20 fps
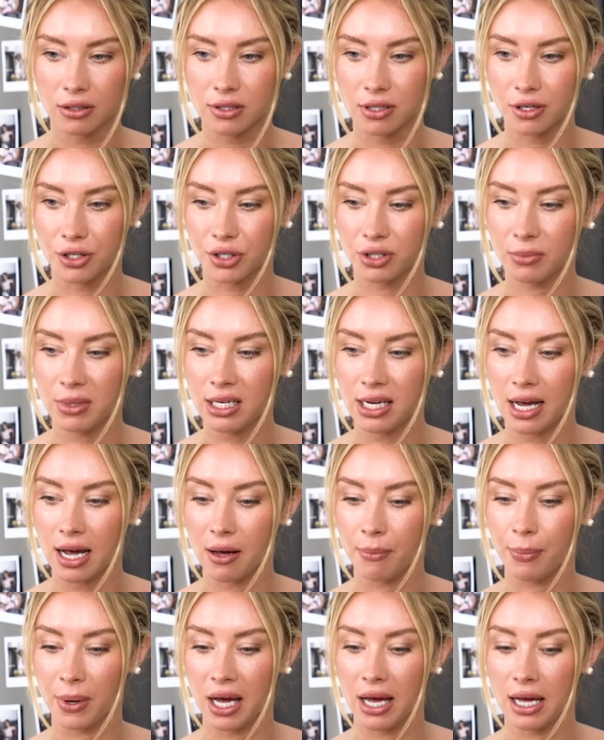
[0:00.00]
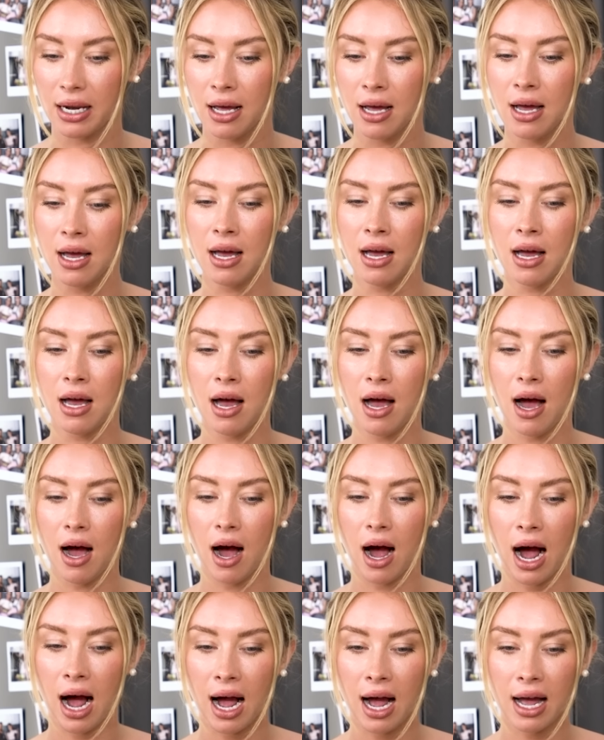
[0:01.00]
on social media, but
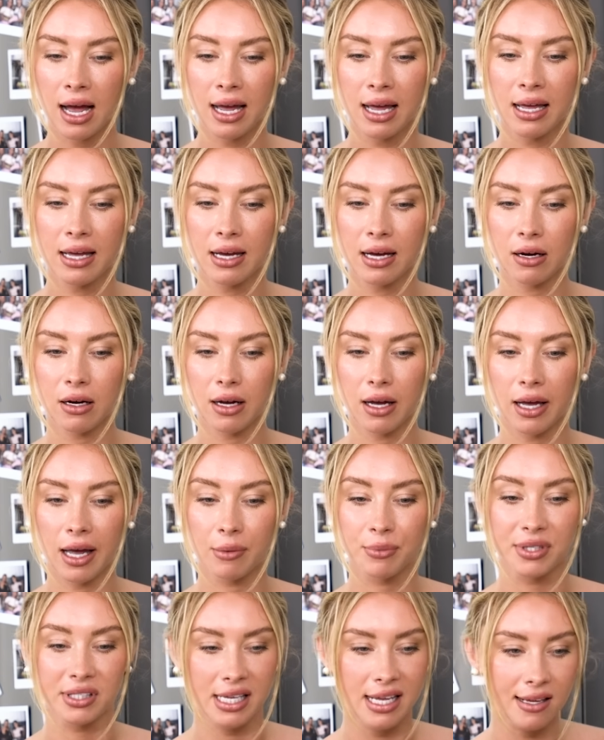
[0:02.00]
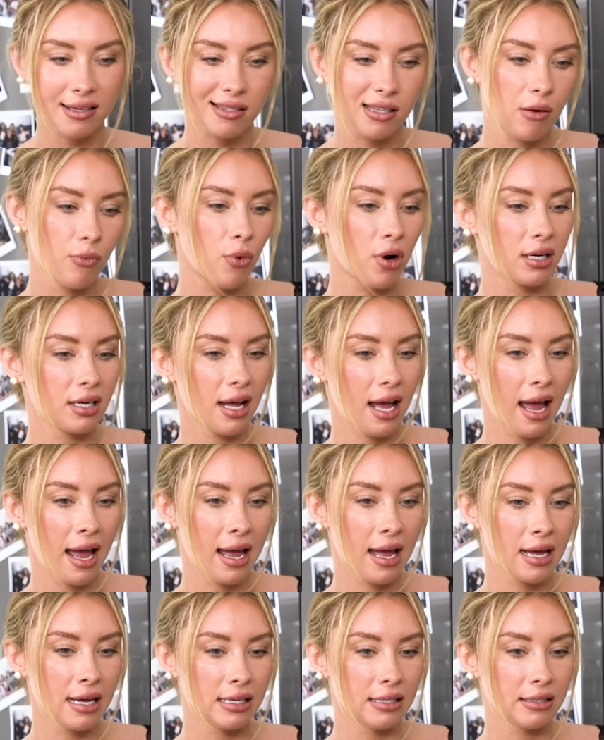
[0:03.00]
I am seeing someone
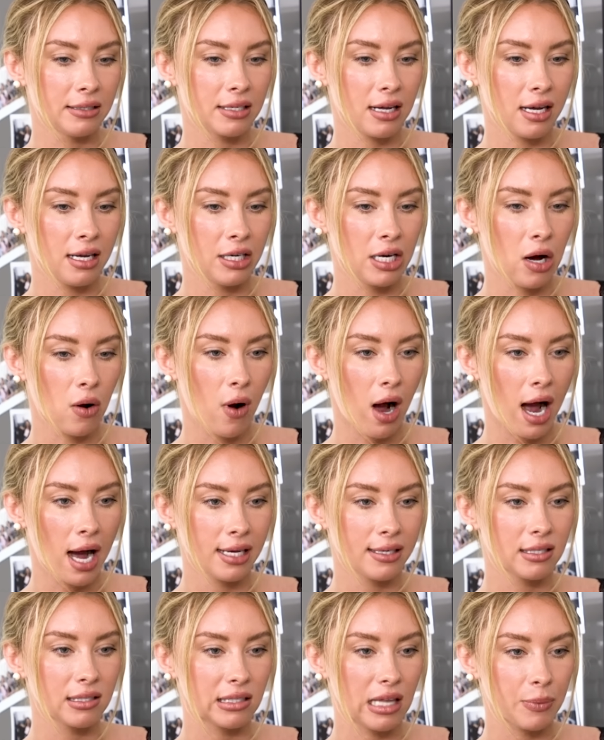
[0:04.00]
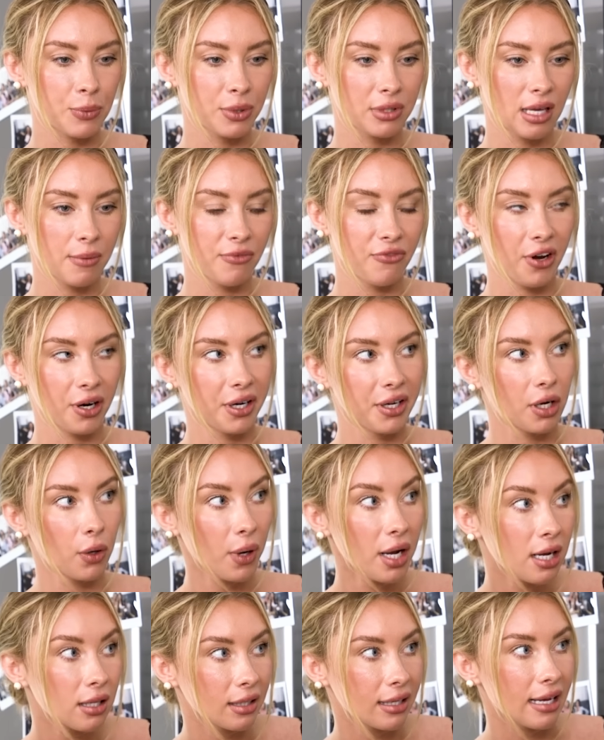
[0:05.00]
and, you know, I slept with them very
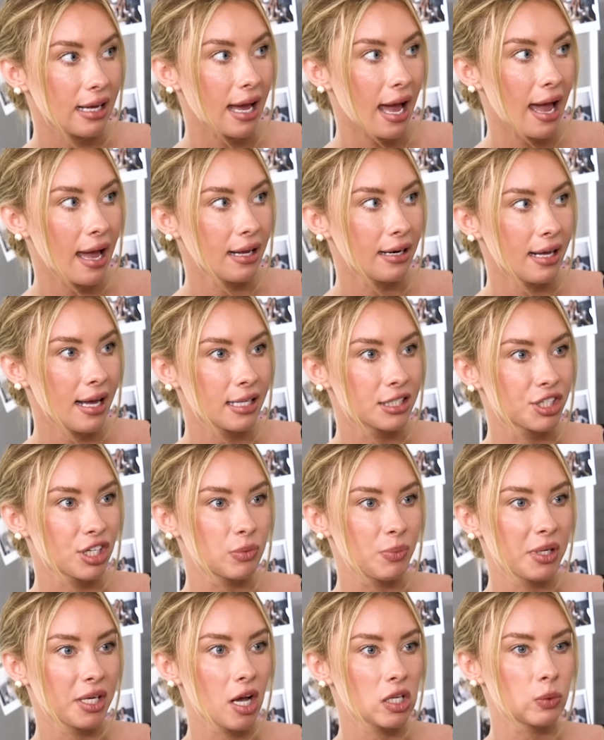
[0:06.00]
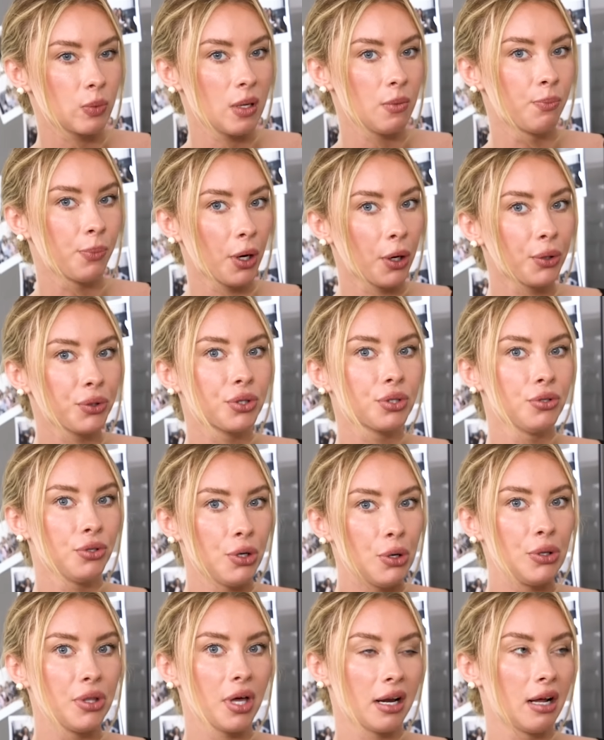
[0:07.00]
quickly, and it's just because we both
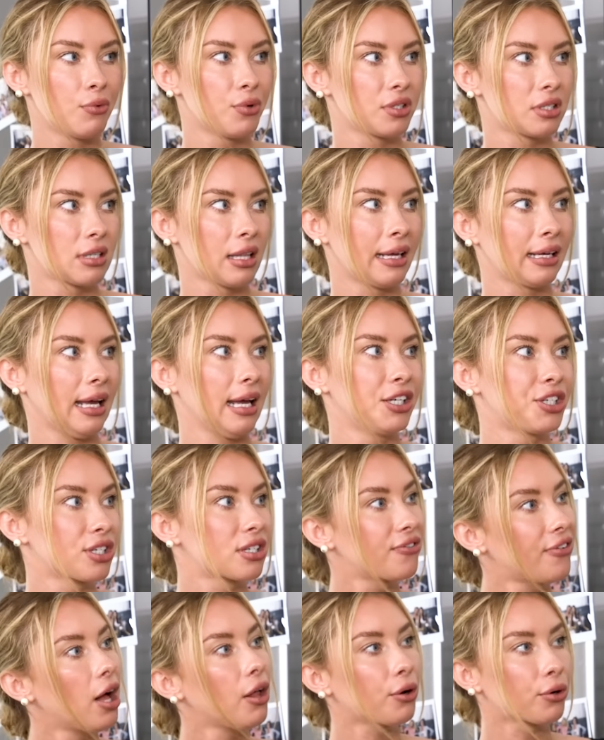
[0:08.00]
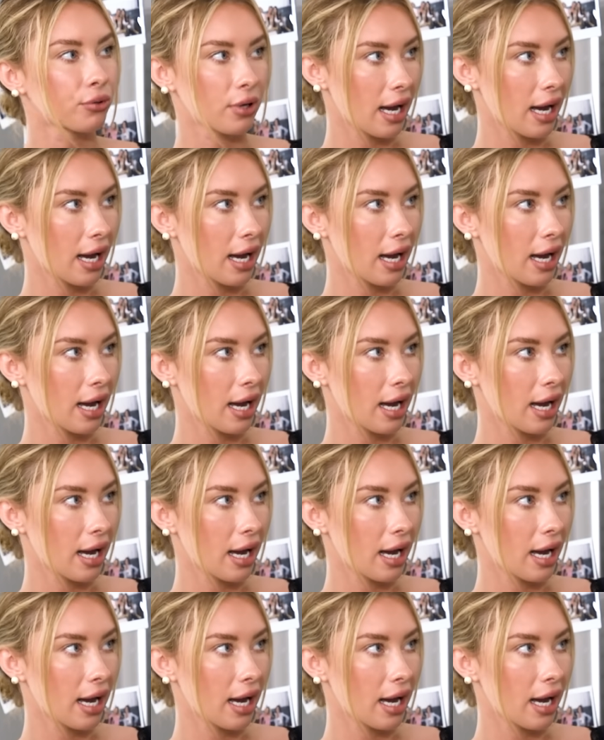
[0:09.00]
knew that it was, like, it just felt